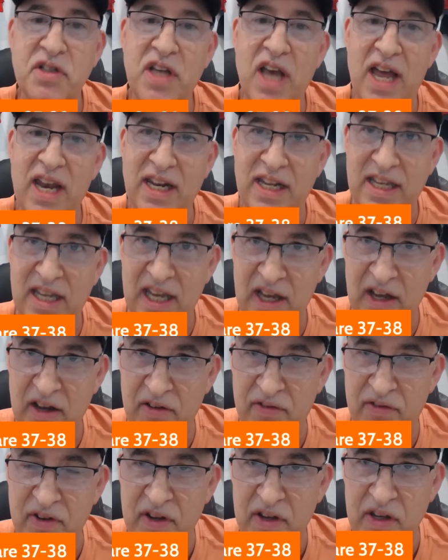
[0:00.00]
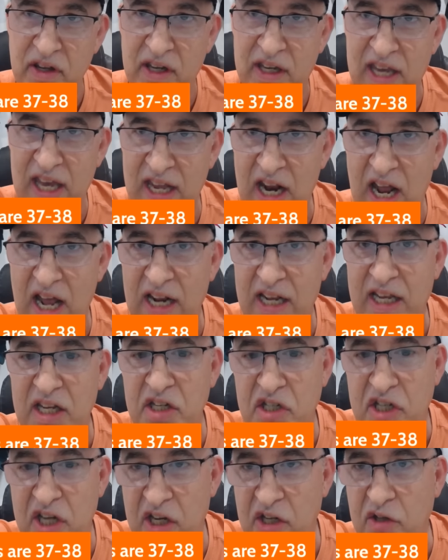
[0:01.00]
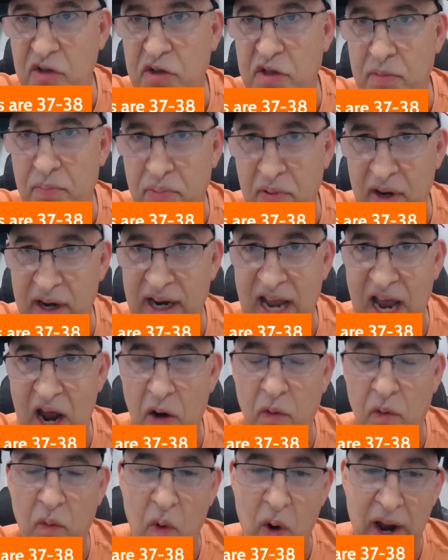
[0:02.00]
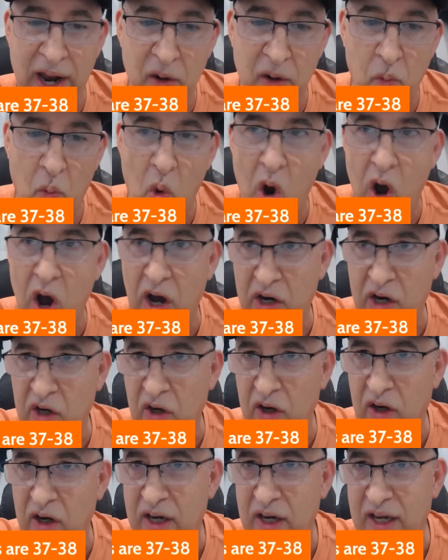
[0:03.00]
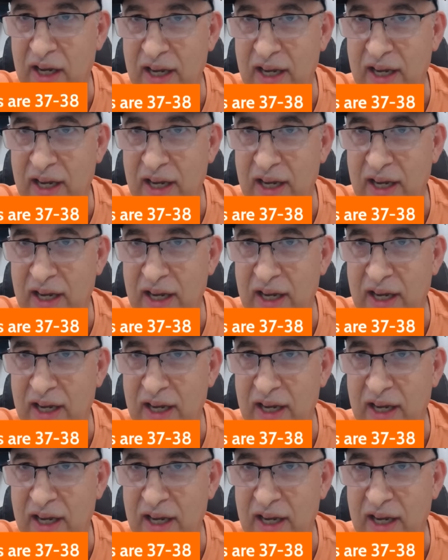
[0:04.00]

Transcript: got to give. You cannot continue to bring out Ryan Walker